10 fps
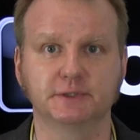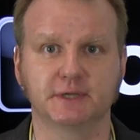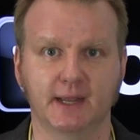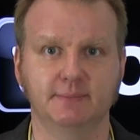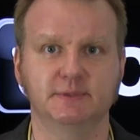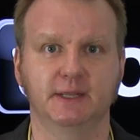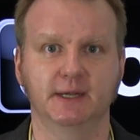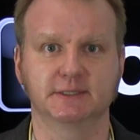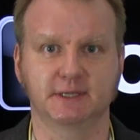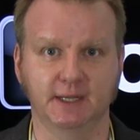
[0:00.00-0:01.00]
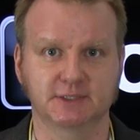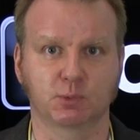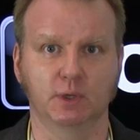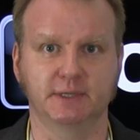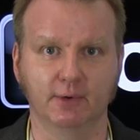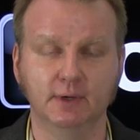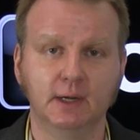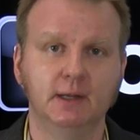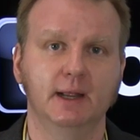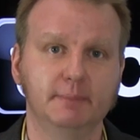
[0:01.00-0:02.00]
time to get its kinks worked out
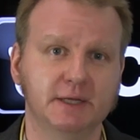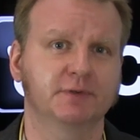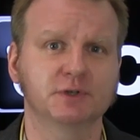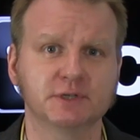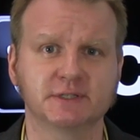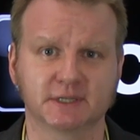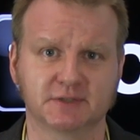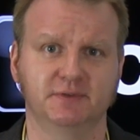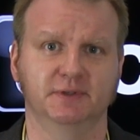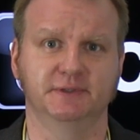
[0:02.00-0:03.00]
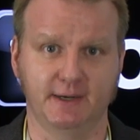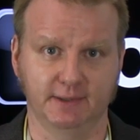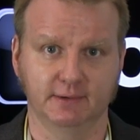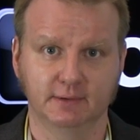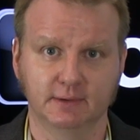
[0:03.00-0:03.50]
and makes version 6 feel dated.